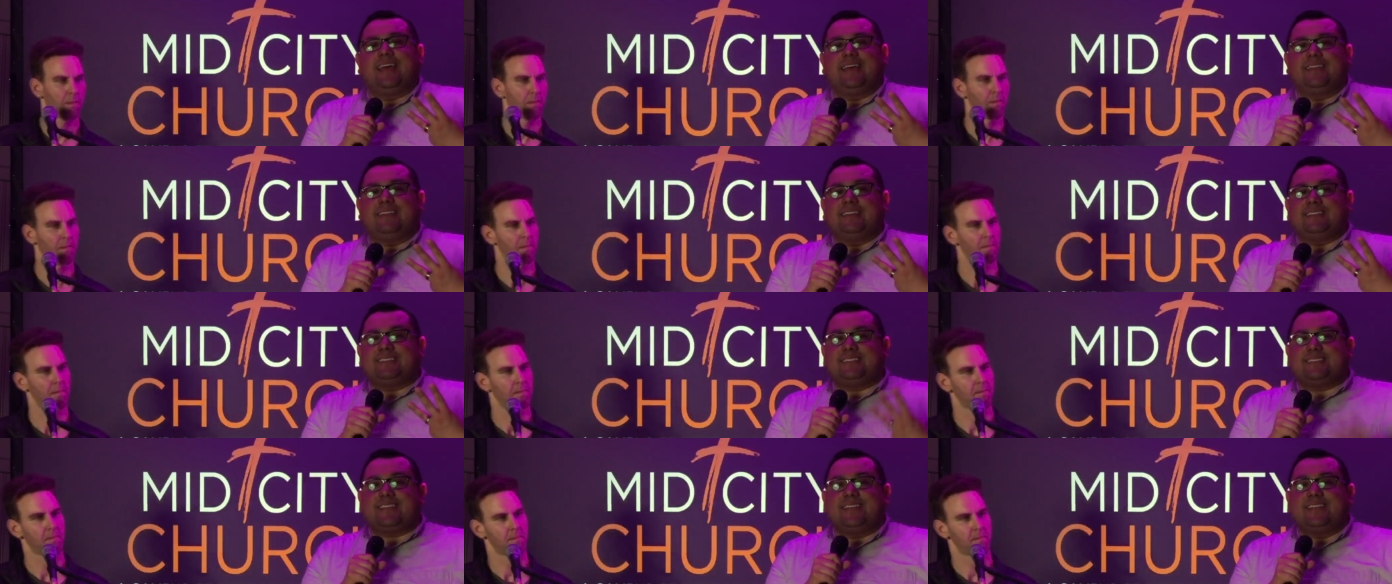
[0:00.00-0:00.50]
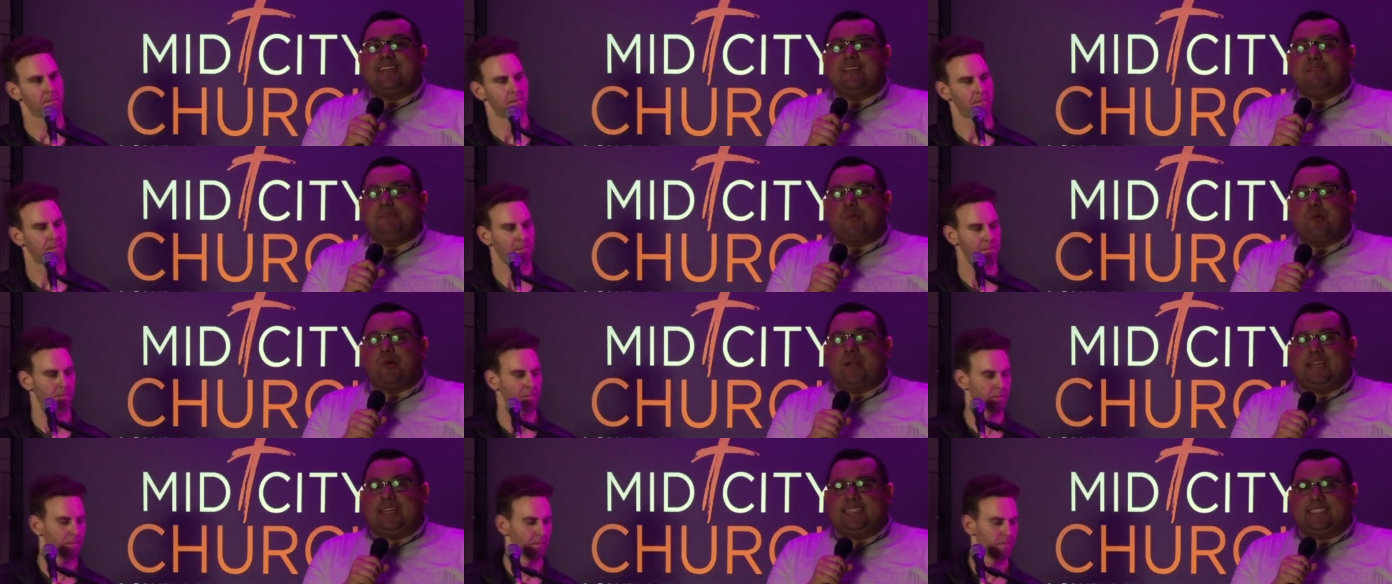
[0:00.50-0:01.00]
Speaker 1: And then Sunday
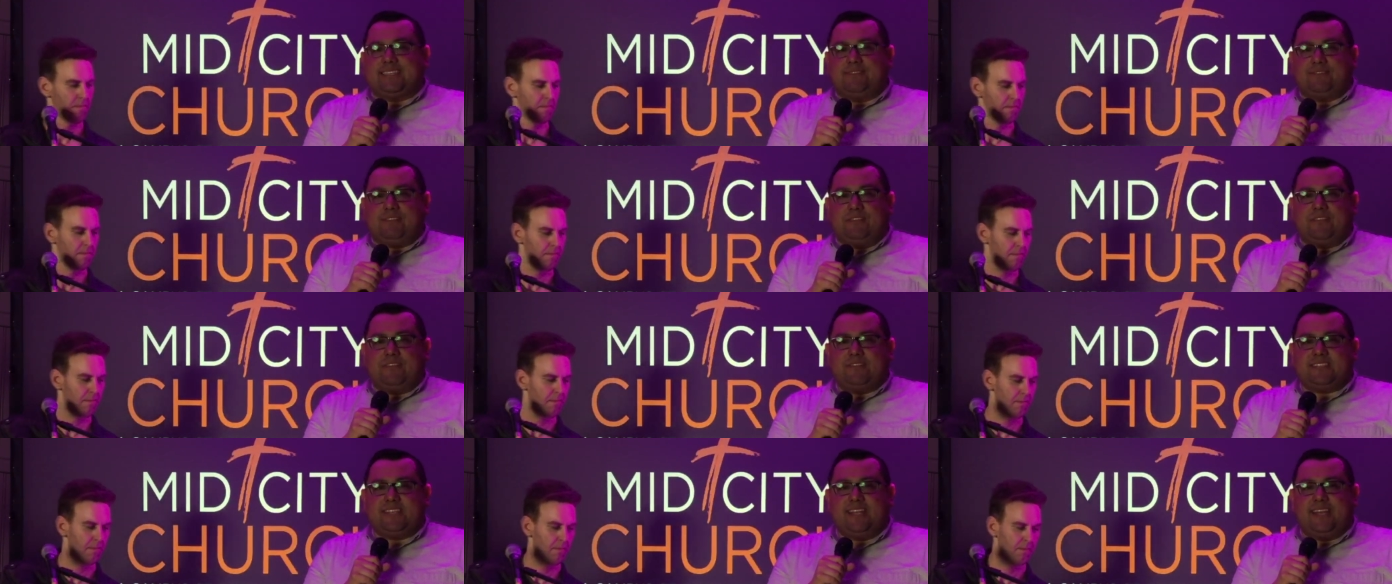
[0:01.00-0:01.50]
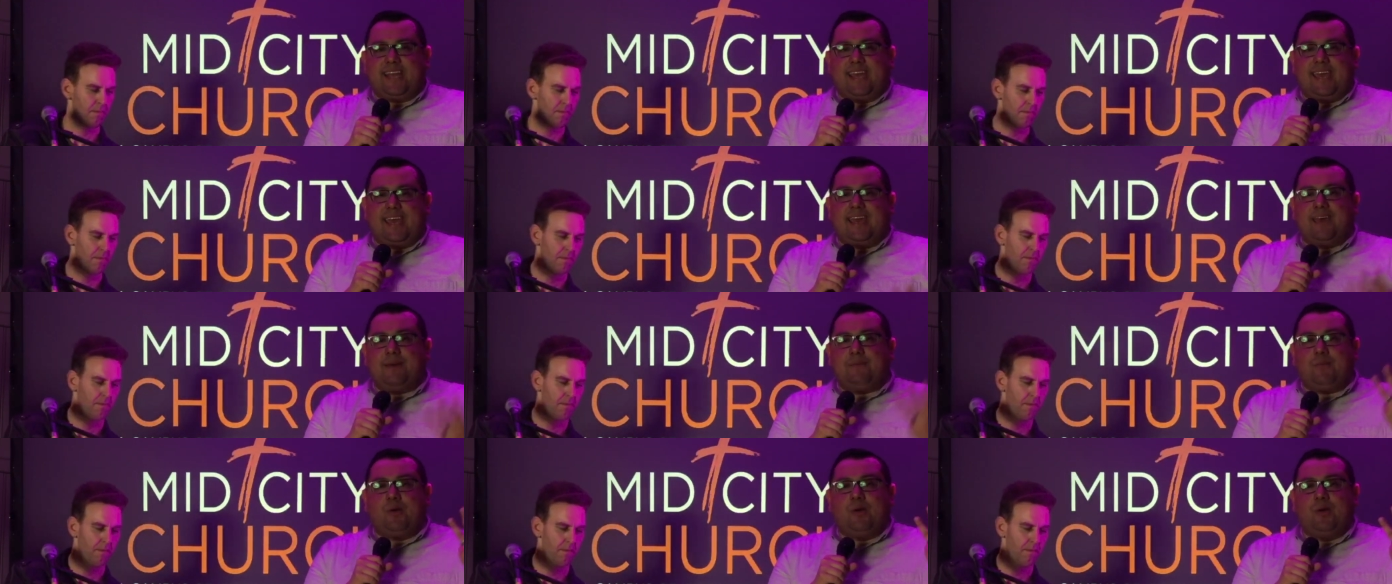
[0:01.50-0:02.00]
morning, 7.15
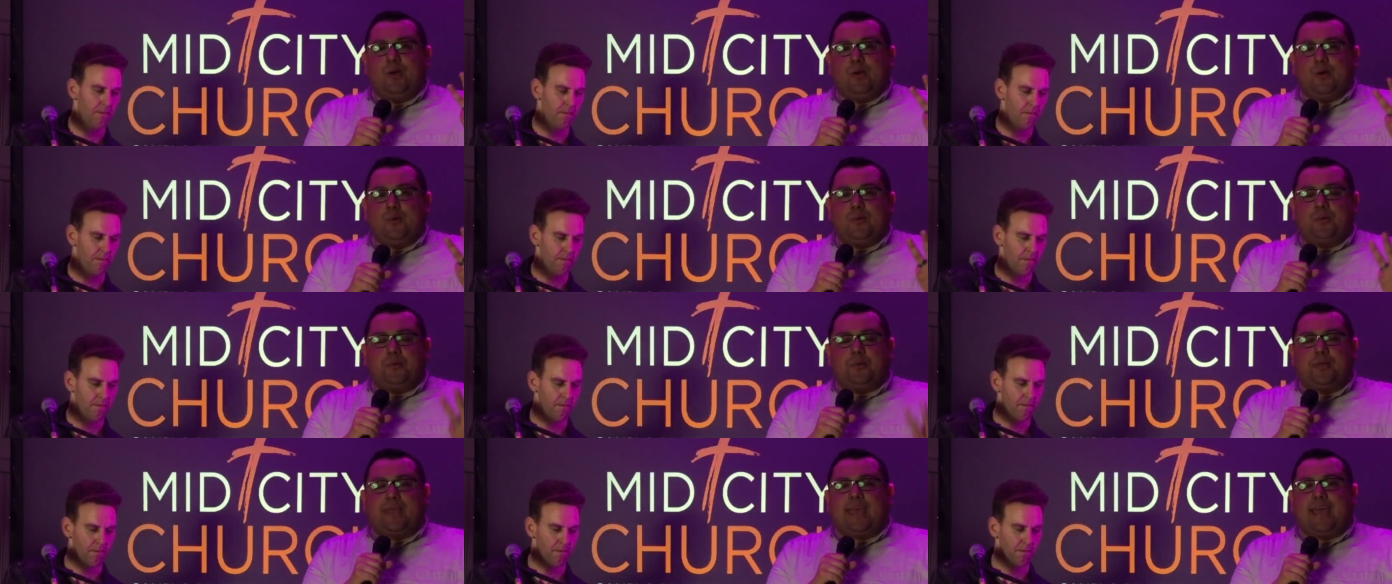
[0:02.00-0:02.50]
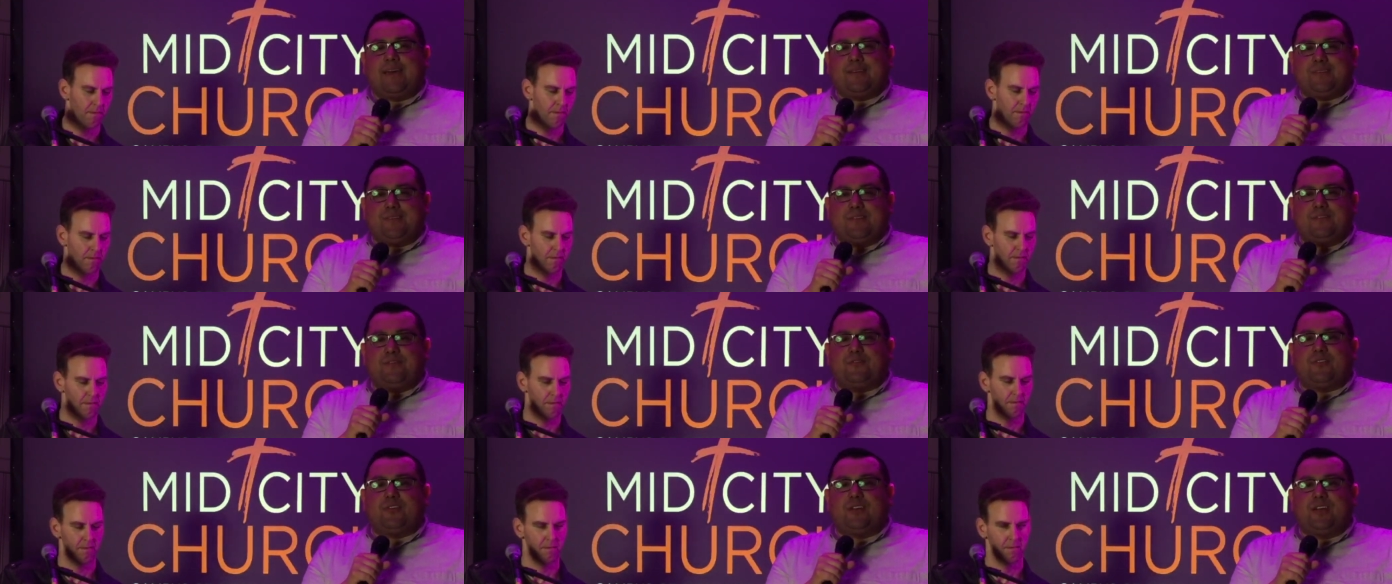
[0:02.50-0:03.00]
a.m., we will
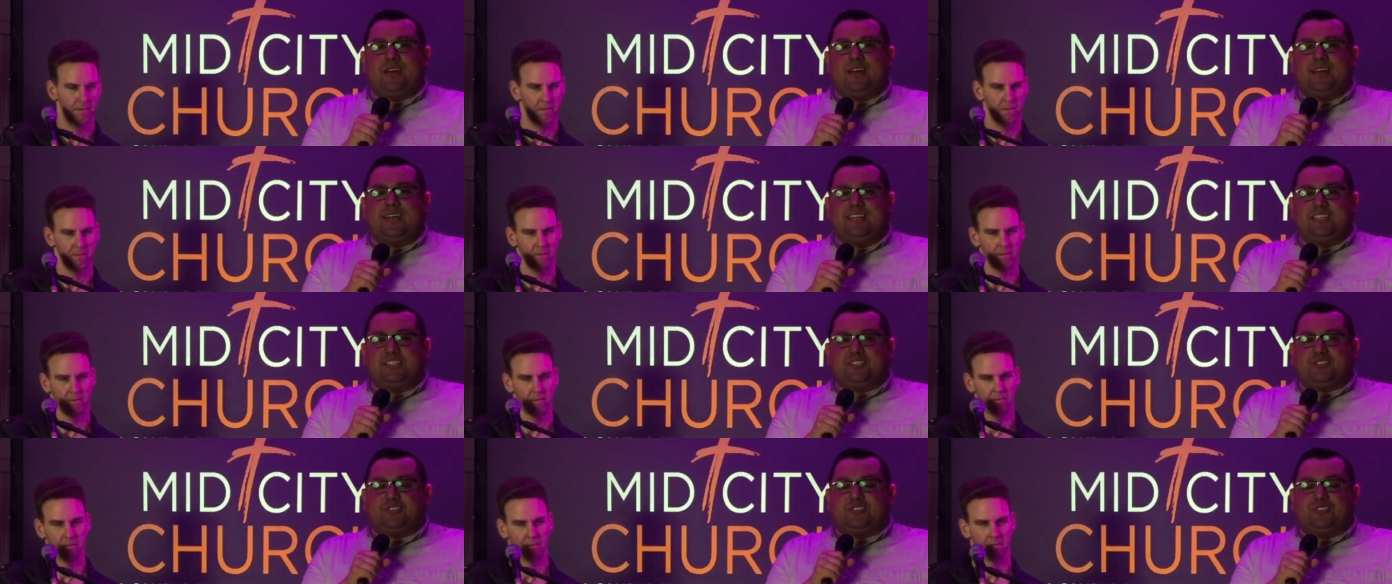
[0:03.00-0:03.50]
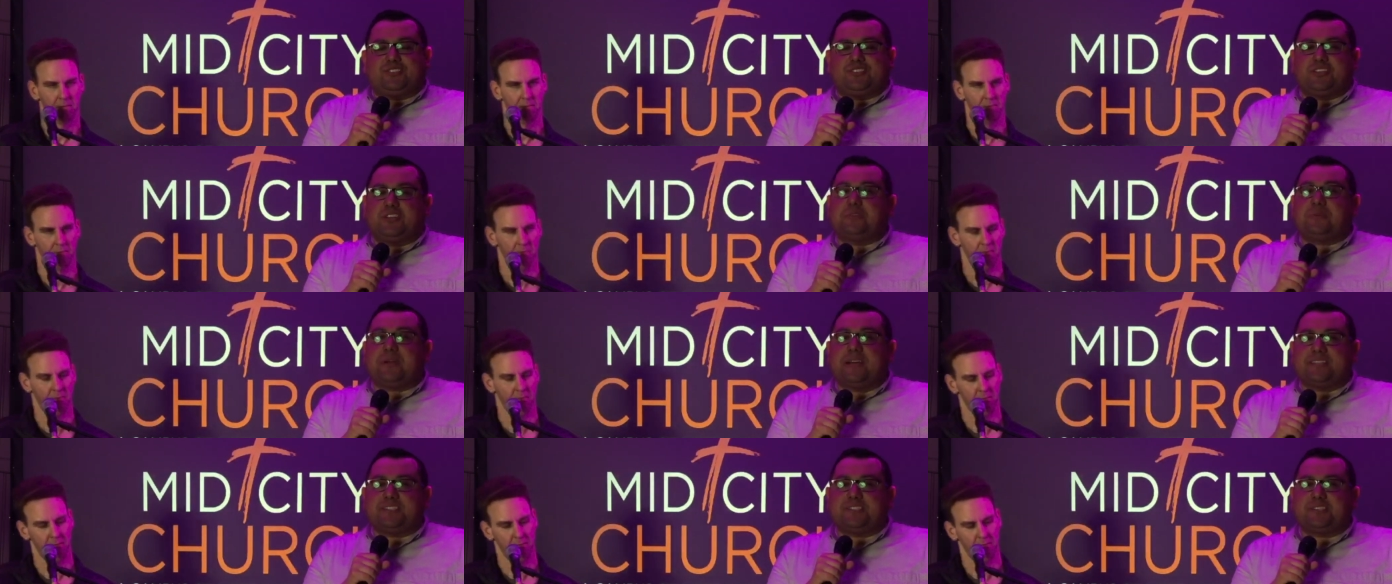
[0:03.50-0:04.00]
gather for our Easter
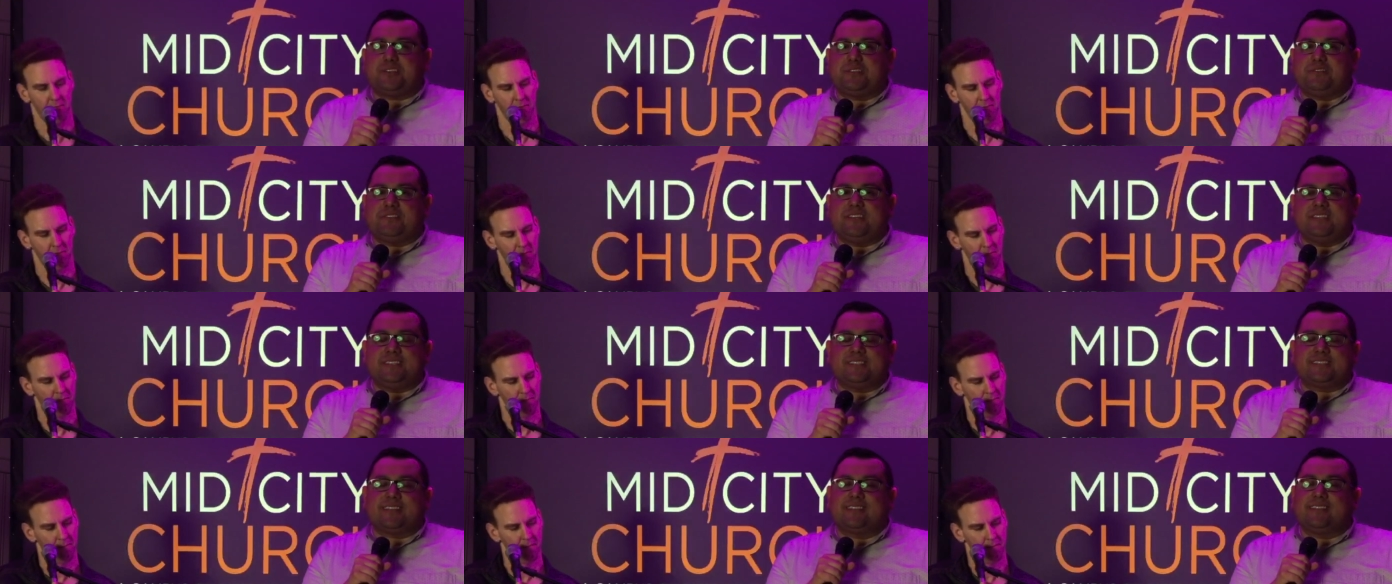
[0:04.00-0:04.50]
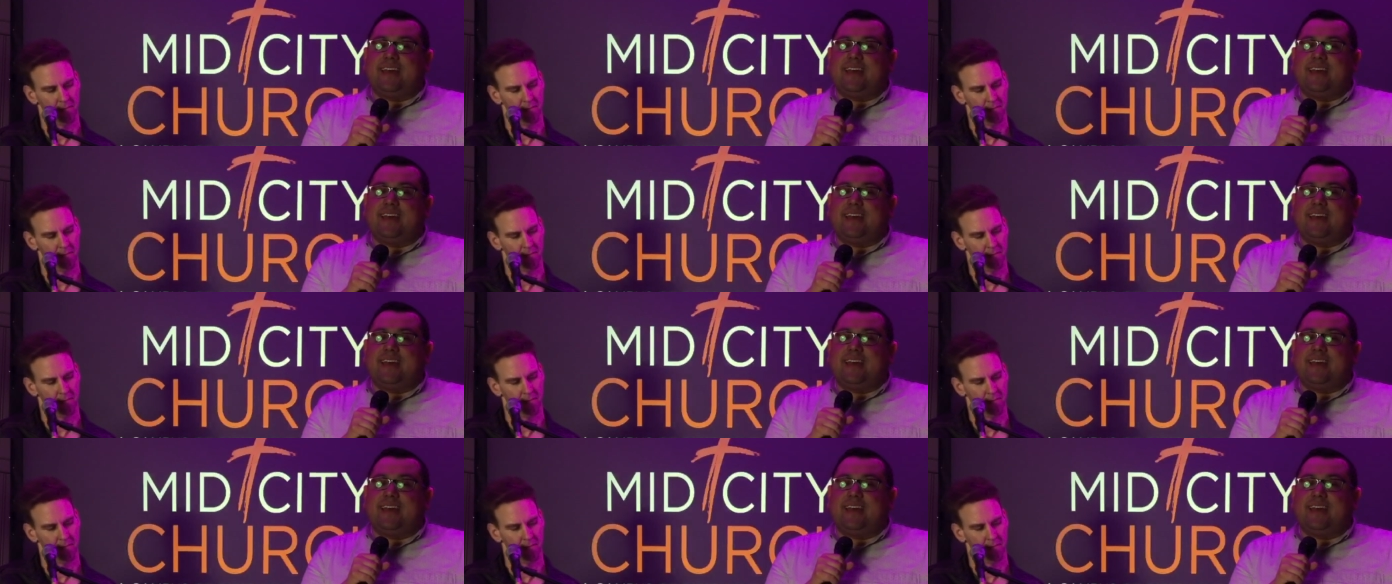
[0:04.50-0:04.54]
sunrise service.